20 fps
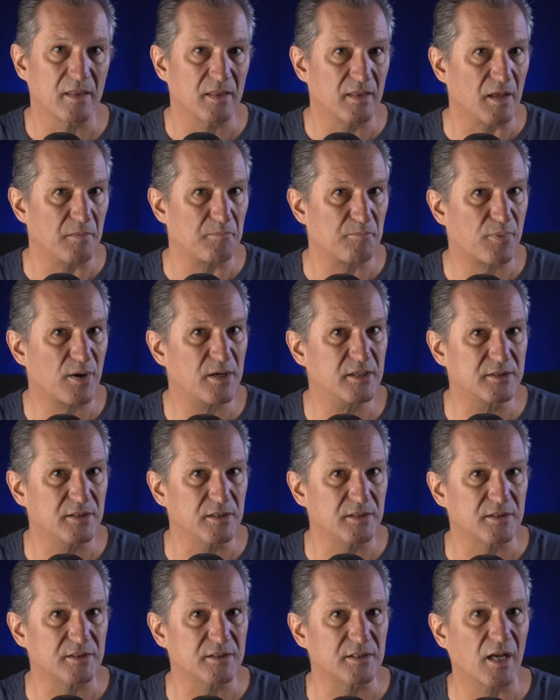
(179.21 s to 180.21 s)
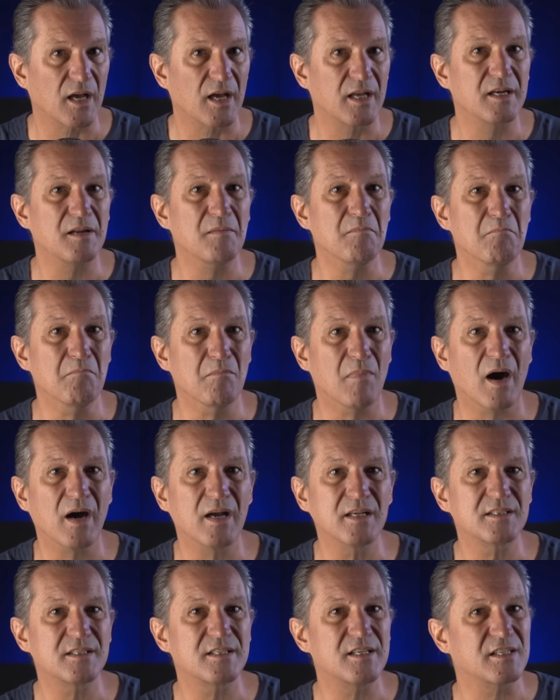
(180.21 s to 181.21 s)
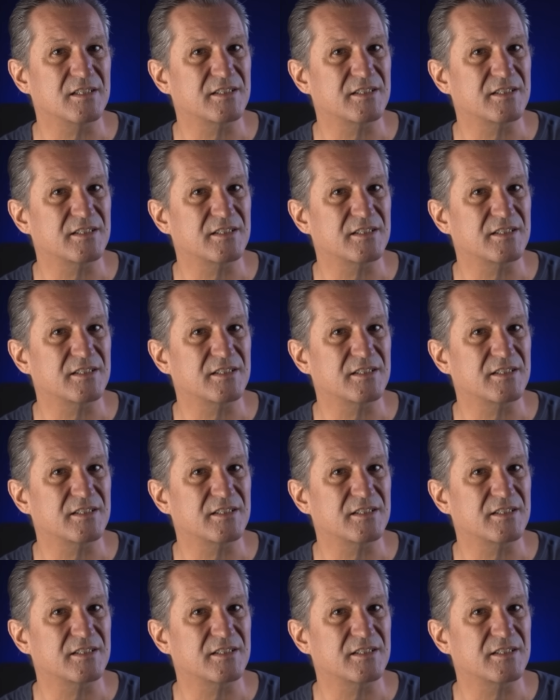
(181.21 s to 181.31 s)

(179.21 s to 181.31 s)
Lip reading: Their presence undermines the